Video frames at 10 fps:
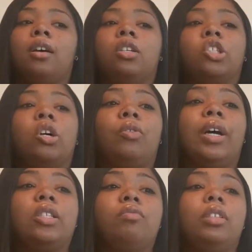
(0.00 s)
So,
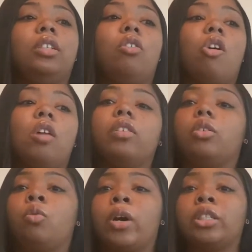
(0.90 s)
that's really all for the
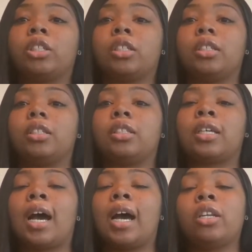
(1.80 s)
questions.
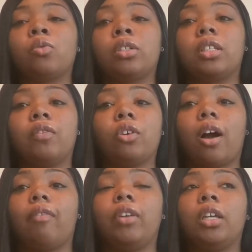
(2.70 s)
I just want to give
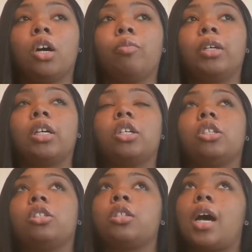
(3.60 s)
y'all a video
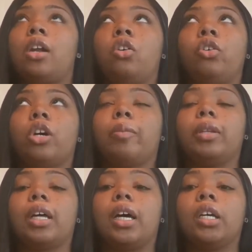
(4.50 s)
because I know y'all
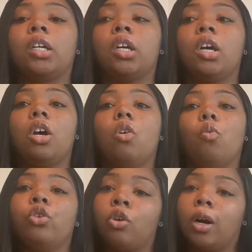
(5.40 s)
been like,
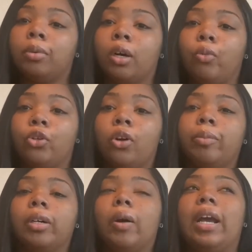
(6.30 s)
when you gonna upload, when you gonna
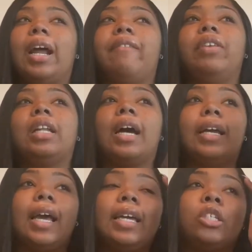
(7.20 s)
upload. And I feel
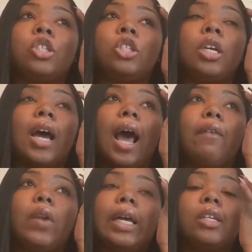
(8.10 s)
like it's, I
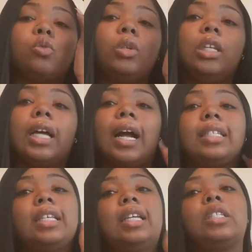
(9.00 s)
feel like it's really, like I
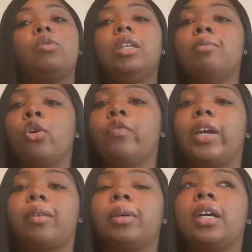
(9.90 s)
said, it's really
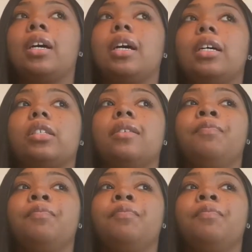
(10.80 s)
motivating because